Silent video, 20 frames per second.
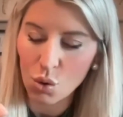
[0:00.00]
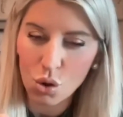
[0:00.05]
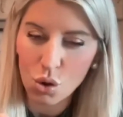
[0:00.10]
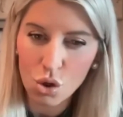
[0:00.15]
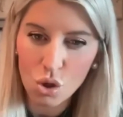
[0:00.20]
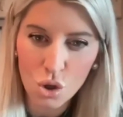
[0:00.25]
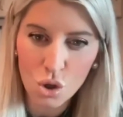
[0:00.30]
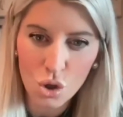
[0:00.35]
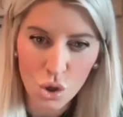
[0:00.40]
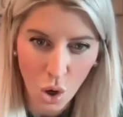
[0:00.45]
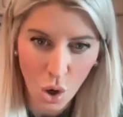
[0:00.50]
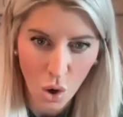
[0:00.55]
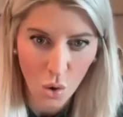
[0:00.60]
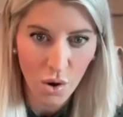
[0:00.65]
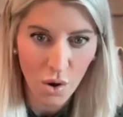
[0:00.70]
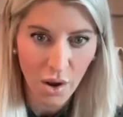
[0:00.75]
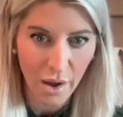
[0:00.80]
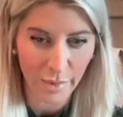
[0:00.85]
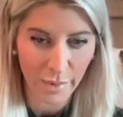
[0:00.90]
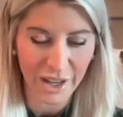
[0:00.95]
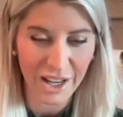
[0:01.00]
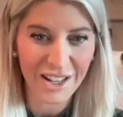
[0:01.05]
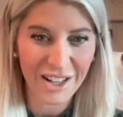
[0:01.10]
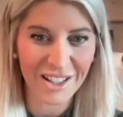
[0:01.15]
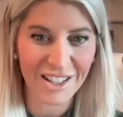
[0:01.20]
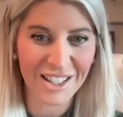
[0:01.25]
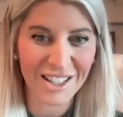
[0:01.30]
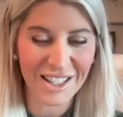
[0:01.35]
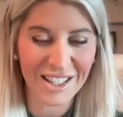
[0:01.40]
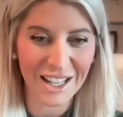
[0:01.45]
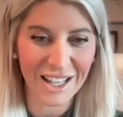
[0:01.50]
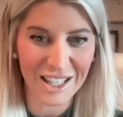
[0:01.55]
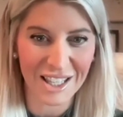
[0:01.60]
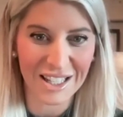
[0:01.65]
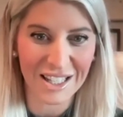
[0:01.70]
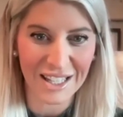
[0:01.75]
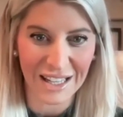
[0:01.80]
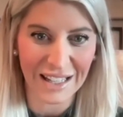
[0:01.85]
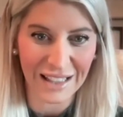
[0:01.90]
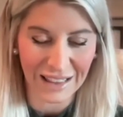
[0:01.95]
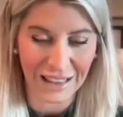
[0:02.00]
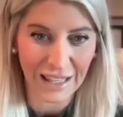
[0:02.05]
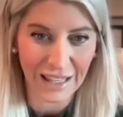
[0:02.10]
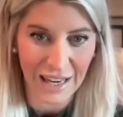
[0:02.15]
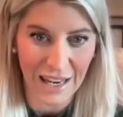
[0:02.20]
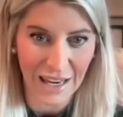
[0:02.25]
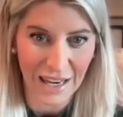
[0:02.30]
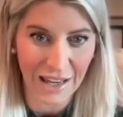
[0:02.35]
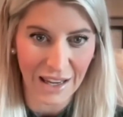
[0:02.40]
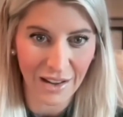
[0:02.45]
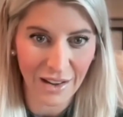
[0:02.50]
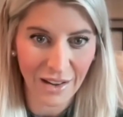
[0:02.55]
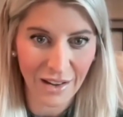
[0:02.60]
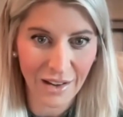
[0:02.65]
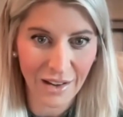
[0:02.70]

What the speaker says: showed up consistently